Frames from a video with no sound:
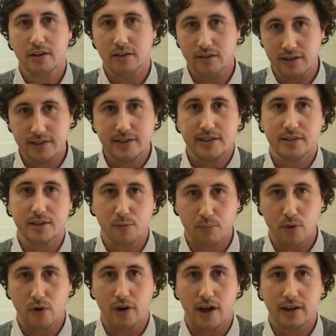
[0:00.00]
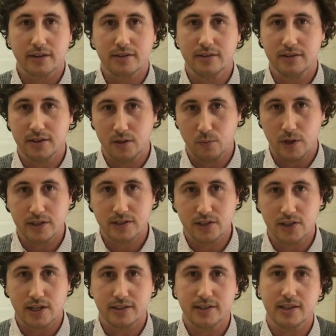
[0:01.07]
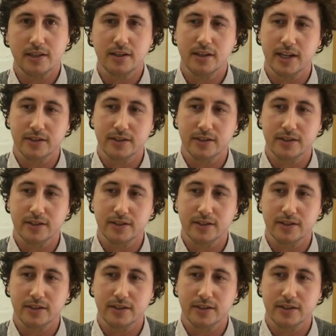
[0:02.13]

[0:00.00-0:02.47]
this is the product that we're suggesting,